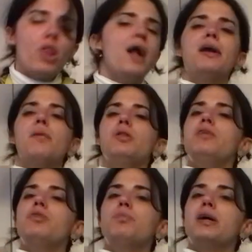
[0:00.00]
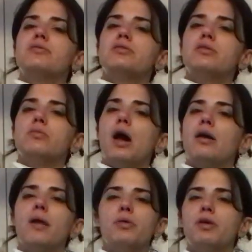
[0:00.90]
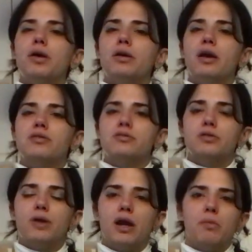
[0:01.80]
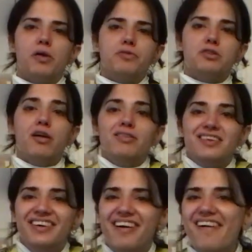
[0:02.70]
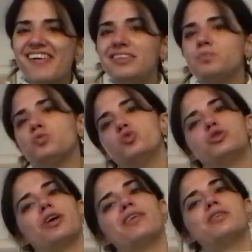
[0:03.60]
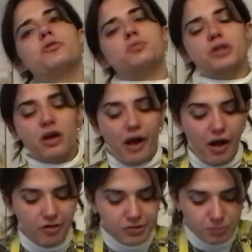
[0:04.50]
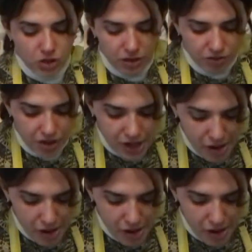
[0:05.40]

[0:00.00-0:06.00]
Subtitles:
I can't believe I guessed the right amount of salt. Just like a tablespoon and a half at the very